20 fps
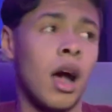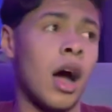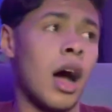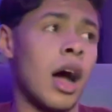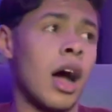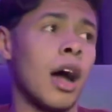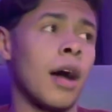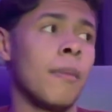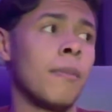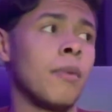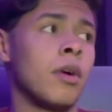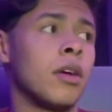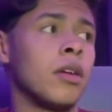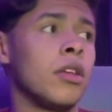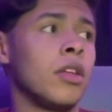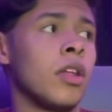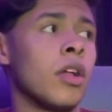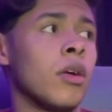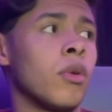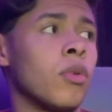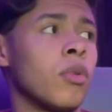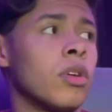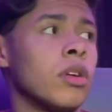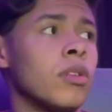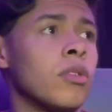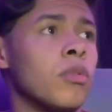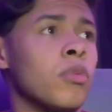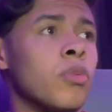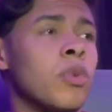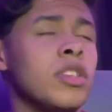Um, you know,
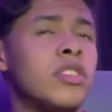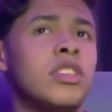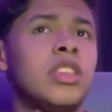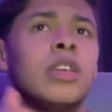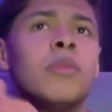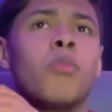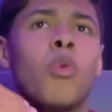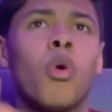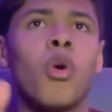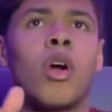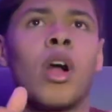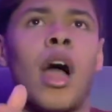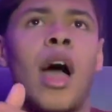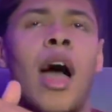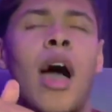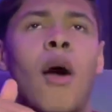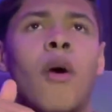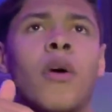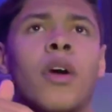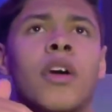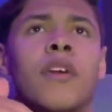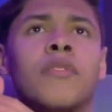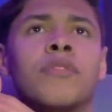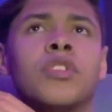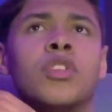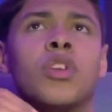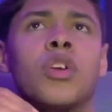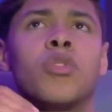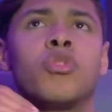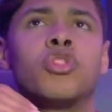we see more how, if,
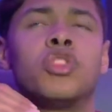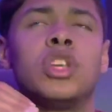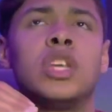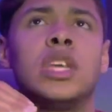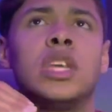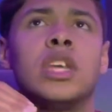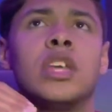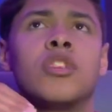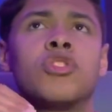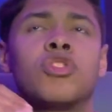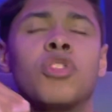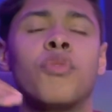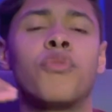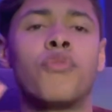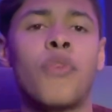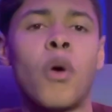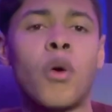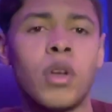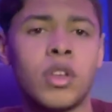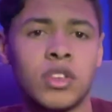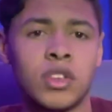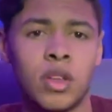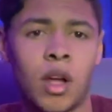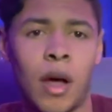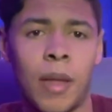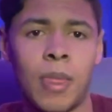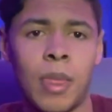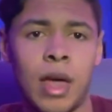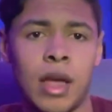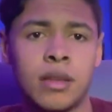you know, she is so focused
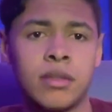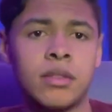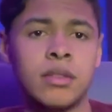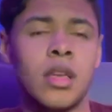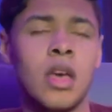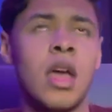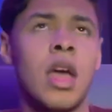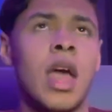on this,